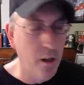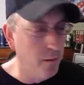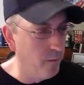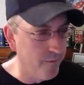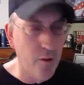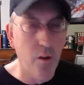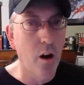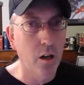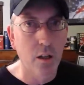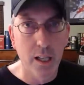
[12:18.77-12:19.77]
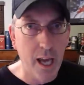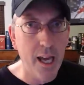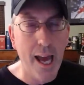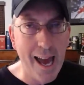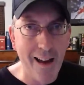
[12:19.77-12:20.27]
full-heartedly.
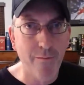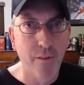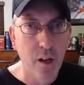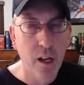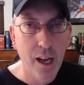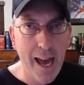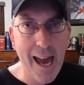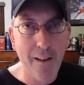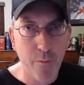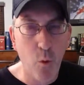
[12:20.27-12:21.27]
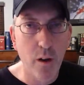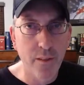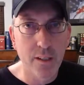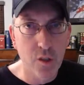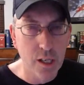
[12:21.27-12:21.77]
Hey, have one
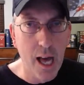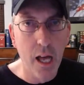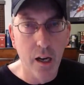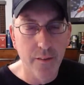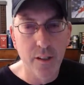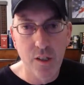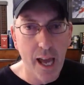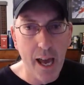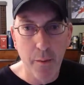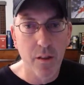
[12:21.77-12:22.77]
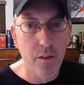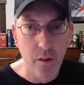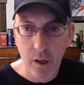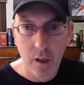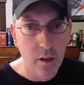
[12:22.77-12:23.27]
that's not on the Sabbath,
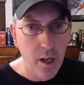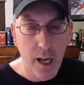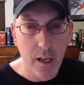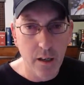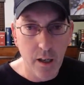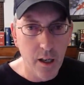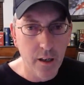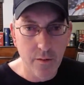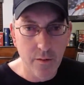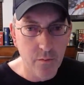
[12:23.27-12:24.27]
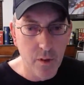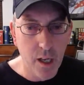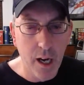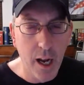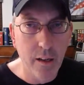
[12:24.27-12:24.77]
and
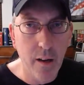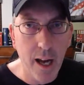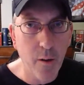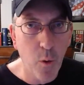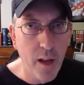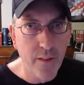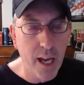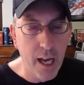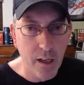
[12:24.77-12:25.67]
I'd read that.